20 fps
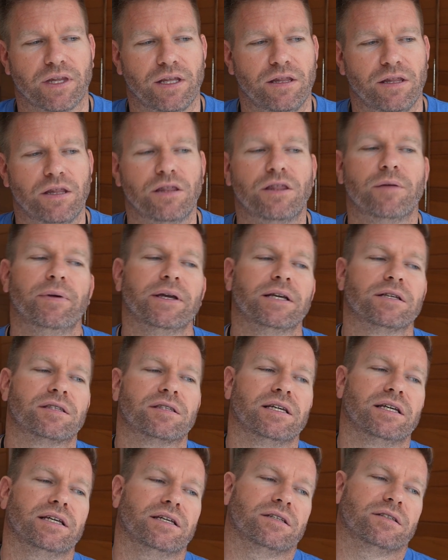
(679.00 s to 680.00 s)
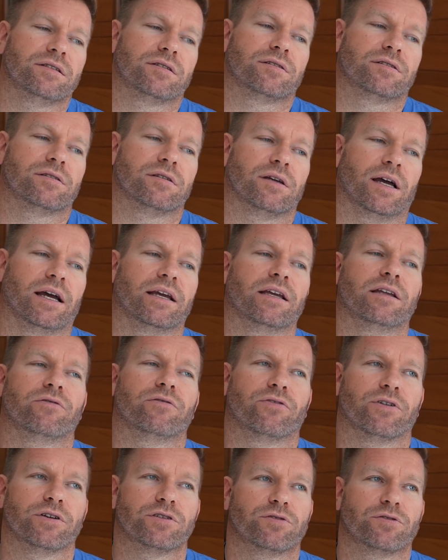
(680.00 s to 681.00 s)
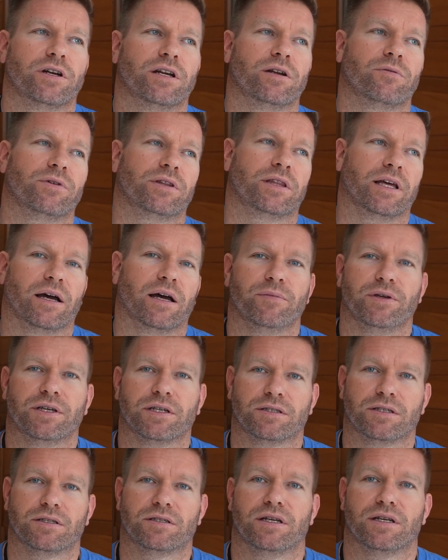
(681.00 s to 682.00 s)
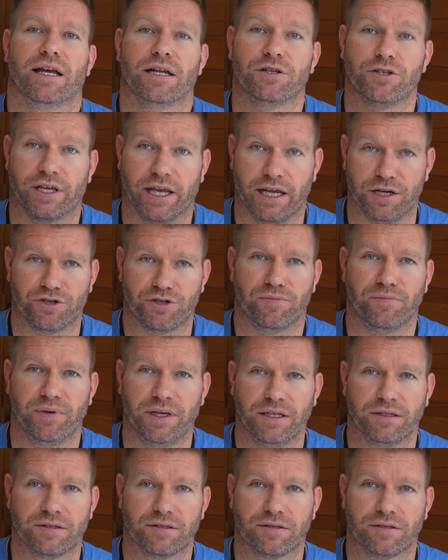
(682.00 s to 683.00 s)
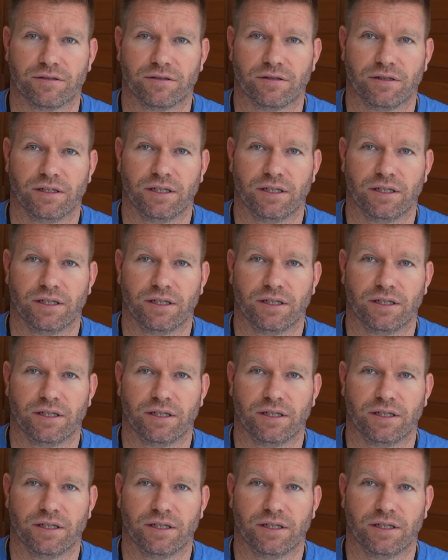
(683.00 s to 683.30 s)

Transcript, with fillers: the biggest thing is I get frustrated with that because it's an education piece